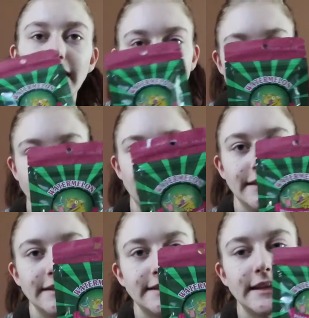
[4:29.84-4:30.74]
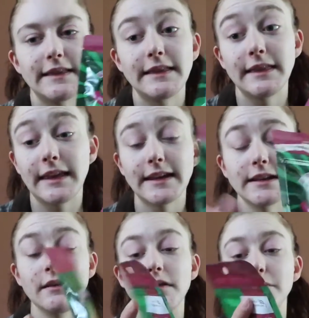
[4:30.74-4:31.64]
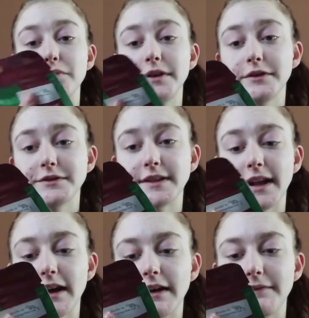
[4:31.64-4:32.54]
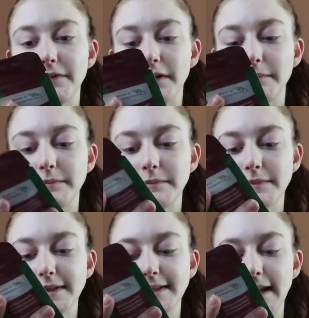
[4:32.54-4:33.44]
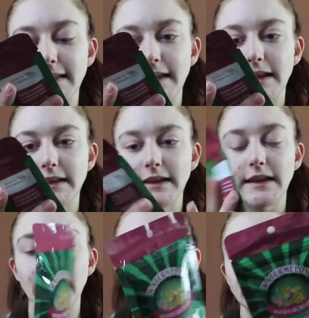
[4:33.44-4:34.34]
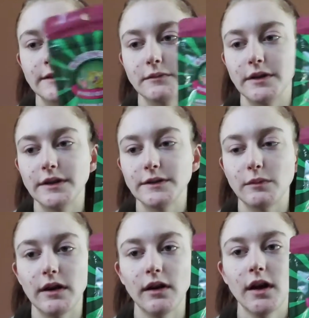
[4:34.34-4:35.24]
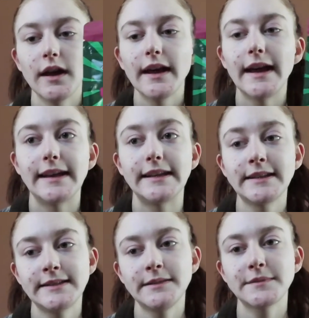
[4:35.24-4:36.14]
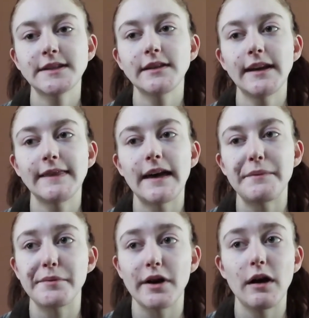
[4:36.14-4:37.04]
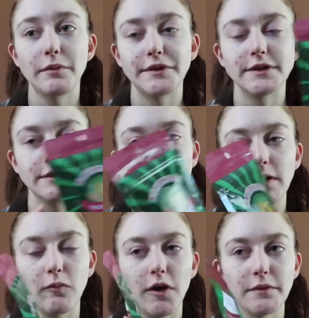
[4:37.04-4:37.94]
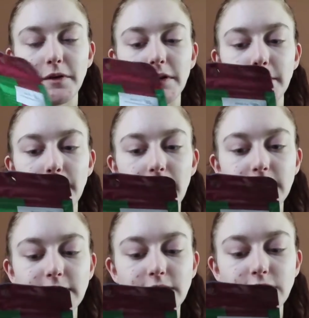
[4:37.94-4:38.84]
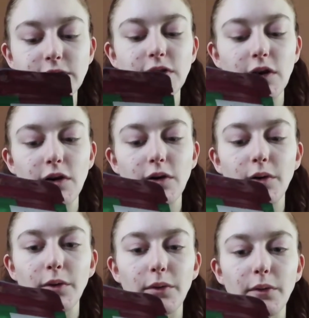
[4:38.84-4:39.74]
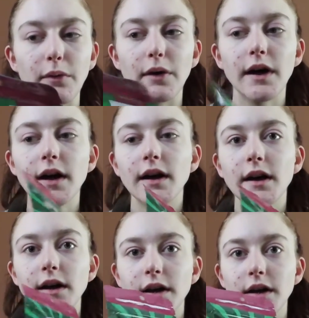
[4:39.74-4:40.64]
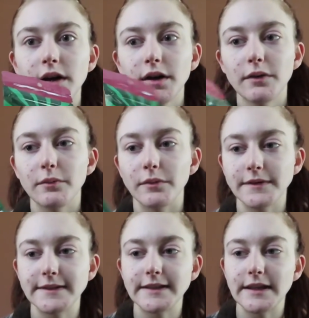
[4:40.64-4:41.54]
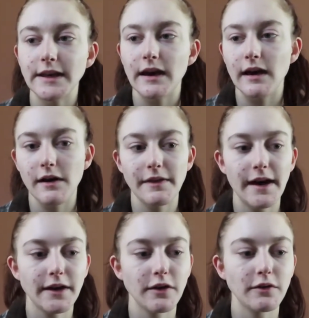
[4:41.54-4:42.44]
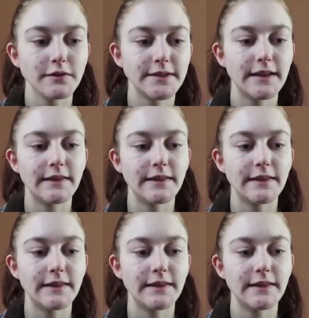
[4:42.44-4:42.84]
I just got this. And the breeders that I got him from said that he ate this one as well. And he seems to like the apricot with the Zoomed watermelon mixed. So, we'll see how that goes.